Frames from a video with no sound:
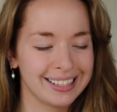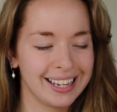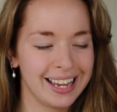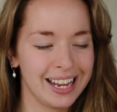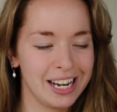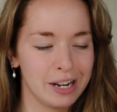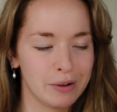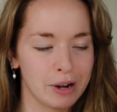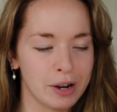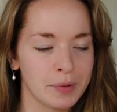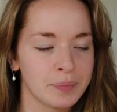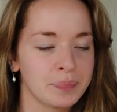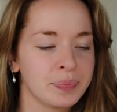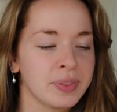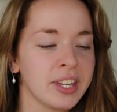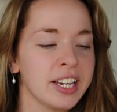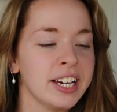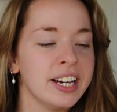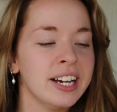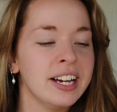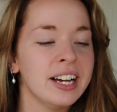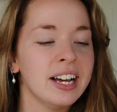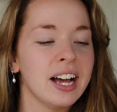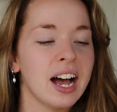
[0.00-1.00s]
Anyway,
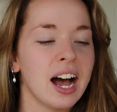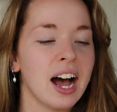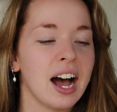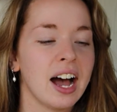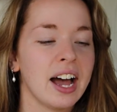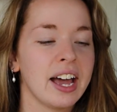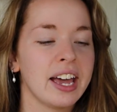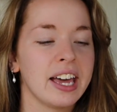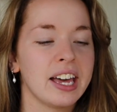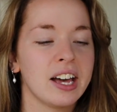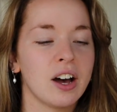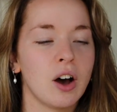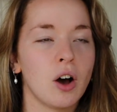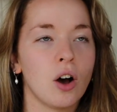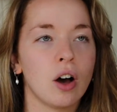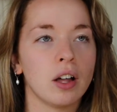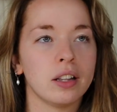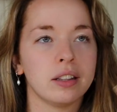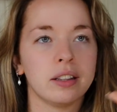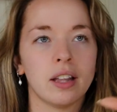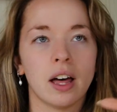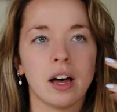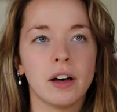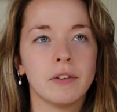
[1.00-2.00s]
I
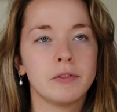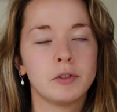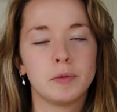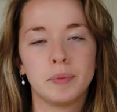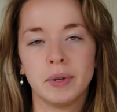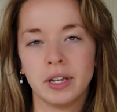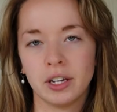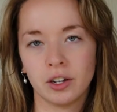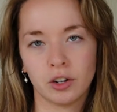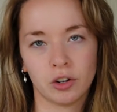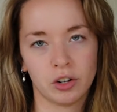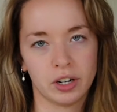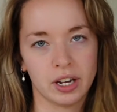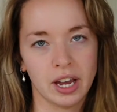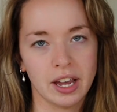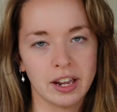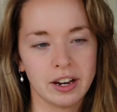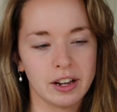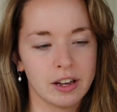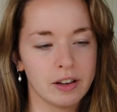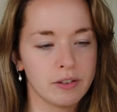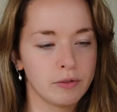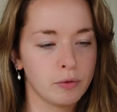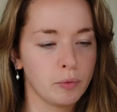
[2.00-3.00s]
loved being
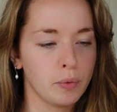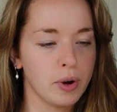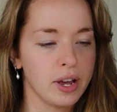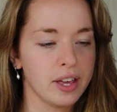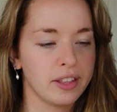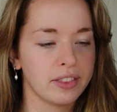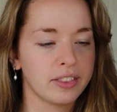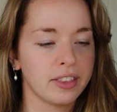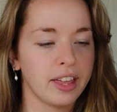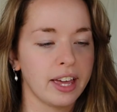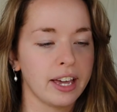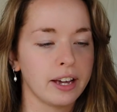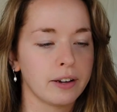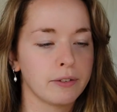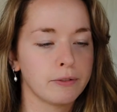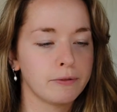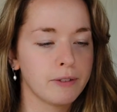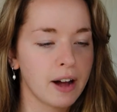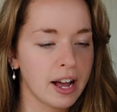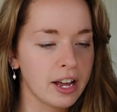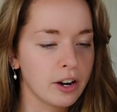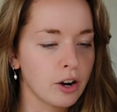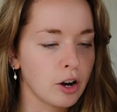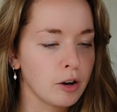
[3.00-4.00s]
creative with like
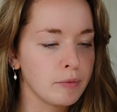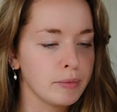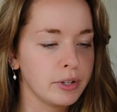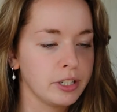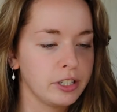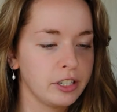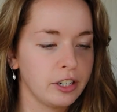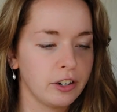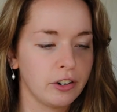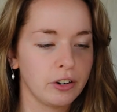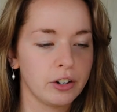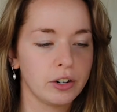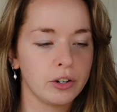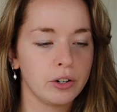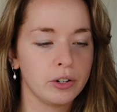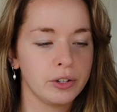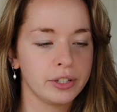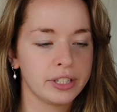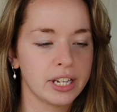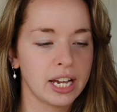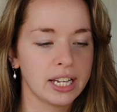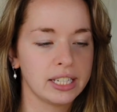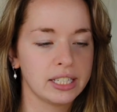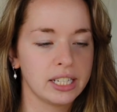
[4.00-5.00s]
fine art
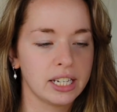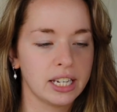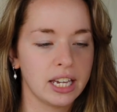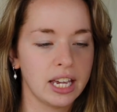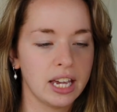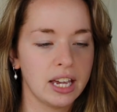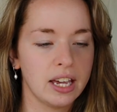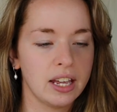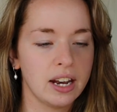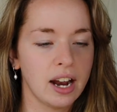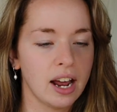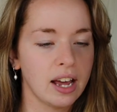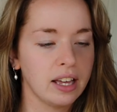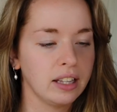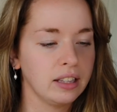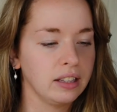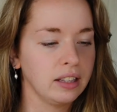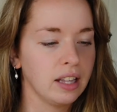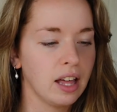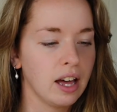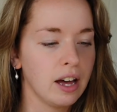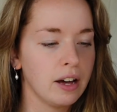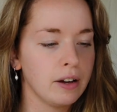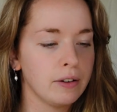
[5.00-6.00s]
materials as a kid. I
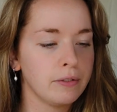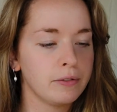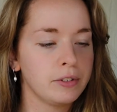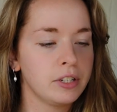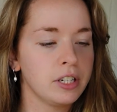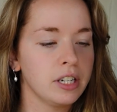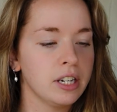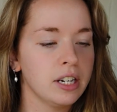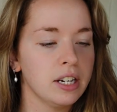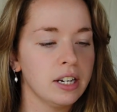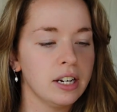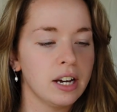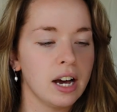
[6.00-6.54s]
loved